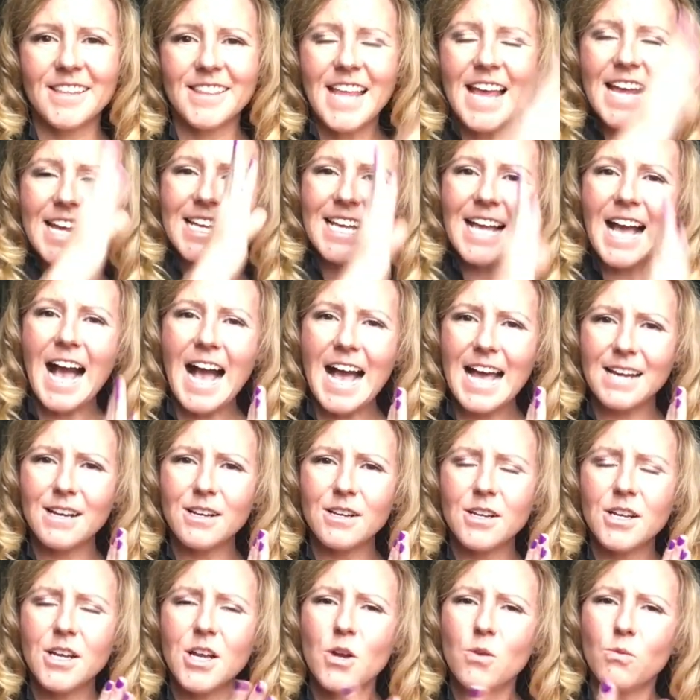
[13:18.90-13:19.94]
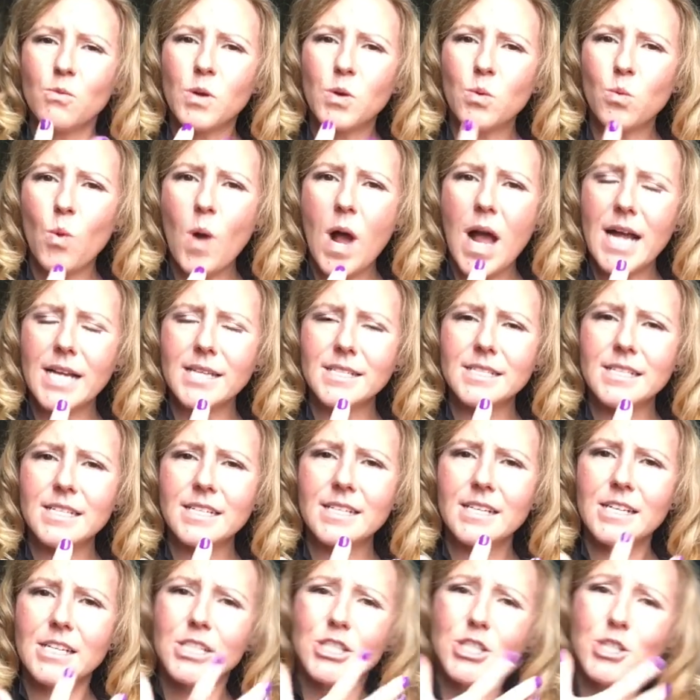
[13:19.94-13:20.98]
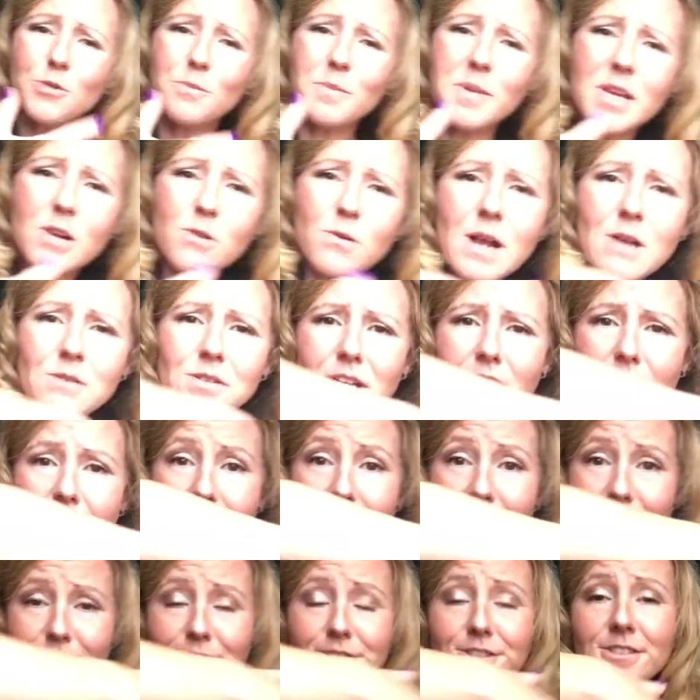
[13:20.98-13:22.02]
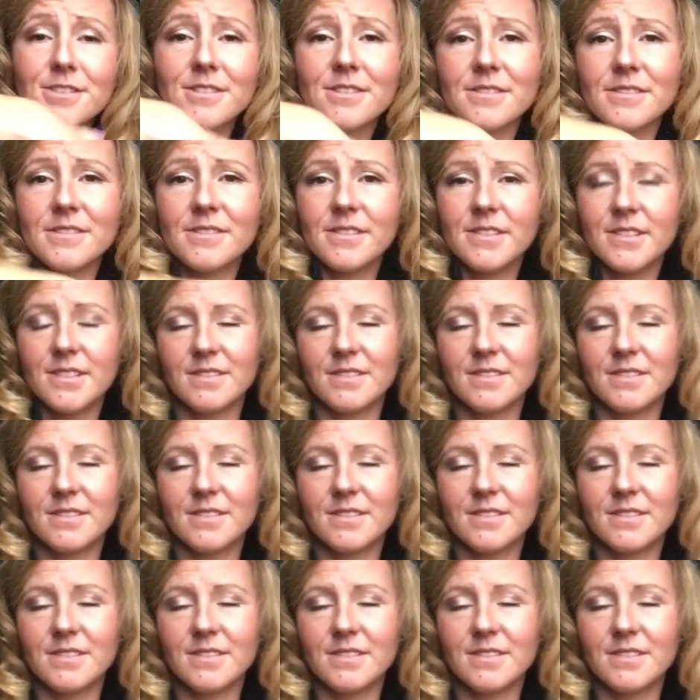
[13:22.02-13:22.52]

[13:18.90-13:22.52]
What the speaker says: that God would want to be around others?